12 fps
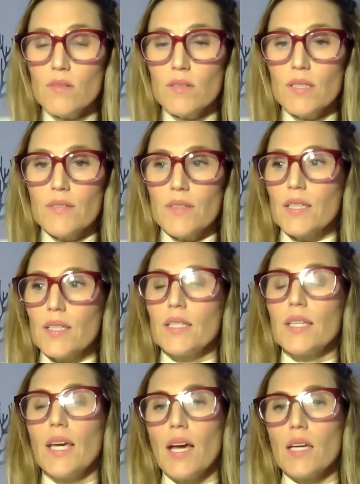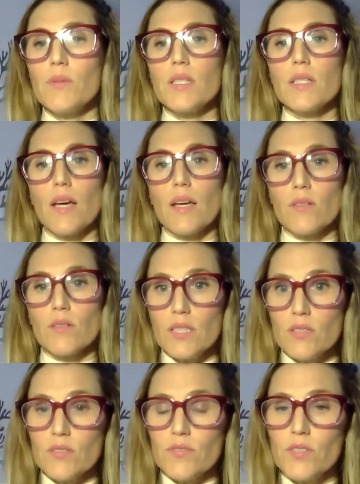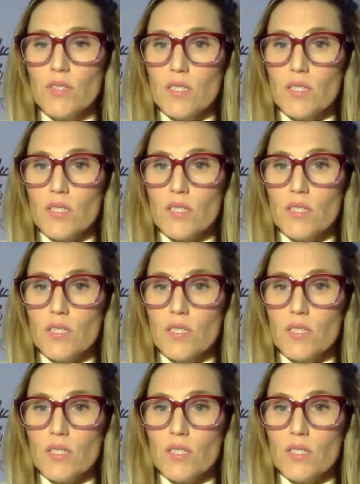you live in, cannabis is either legal for you